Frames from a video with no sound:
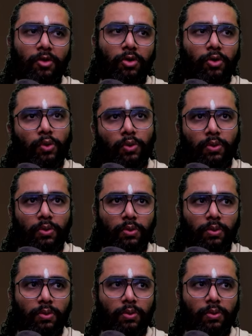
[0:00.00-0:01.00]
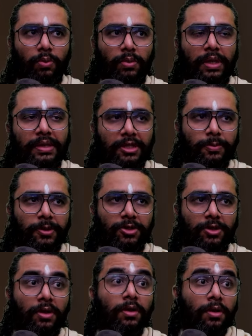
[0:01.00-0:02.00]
or in this pitch.